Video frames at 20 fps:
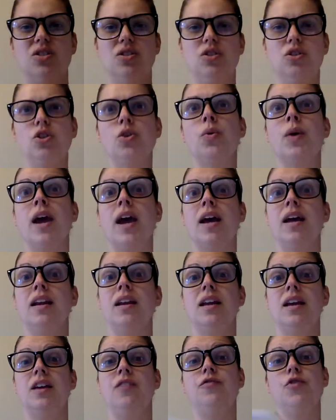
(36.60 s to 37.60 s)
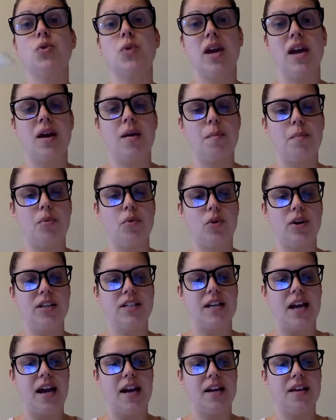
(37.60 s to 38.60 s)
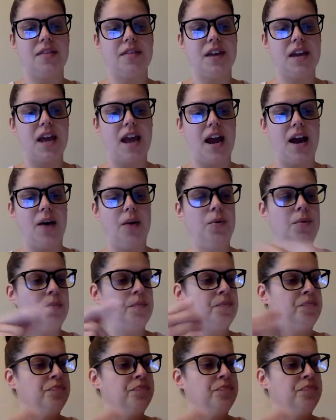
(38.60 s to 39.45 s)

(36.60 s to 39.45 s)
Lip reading: you can, if you can't print anything out,